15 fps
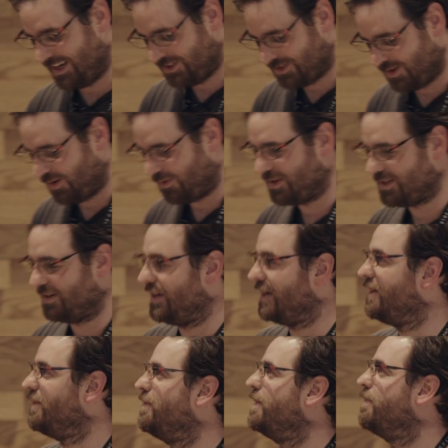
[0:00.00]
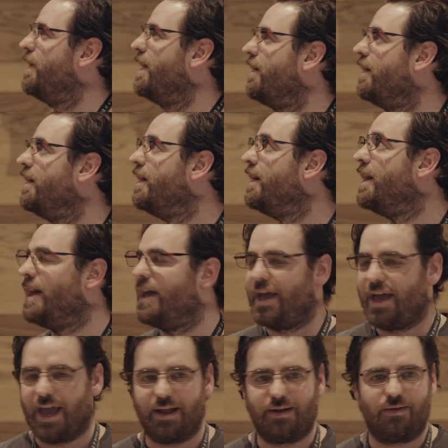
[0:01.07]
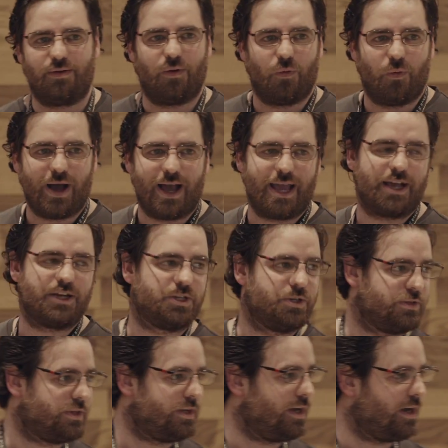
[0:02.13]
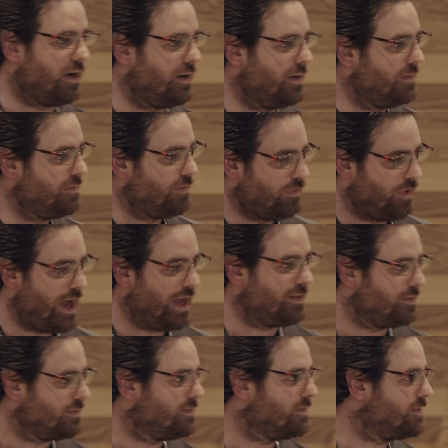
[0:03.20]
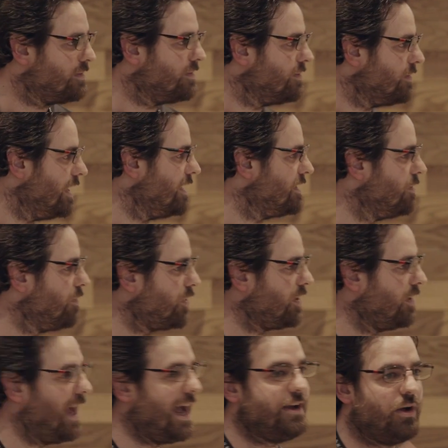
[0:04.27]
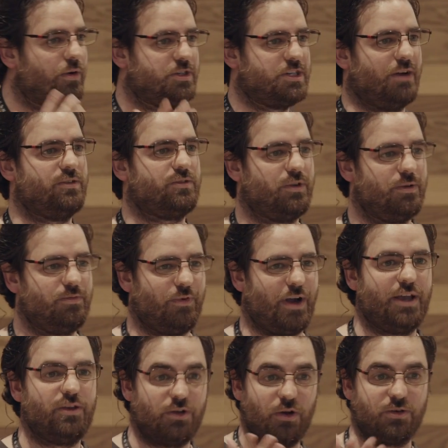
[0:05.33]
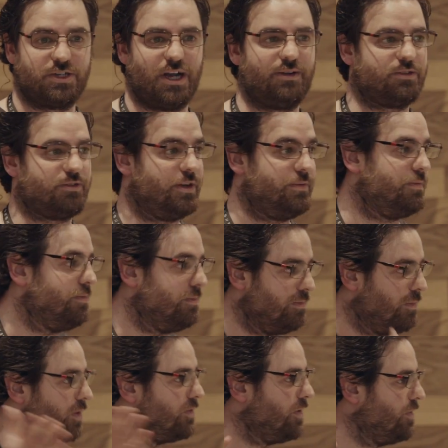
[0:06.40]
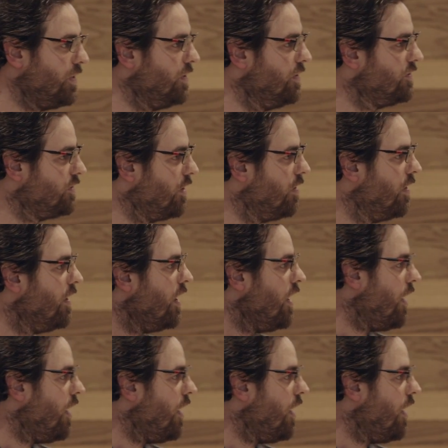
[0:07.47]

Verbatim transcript: getting to know Reason a little bit better. And why I should care, right? It's, it's important. I know JavaScript, right? You know JavaScript, most of you. So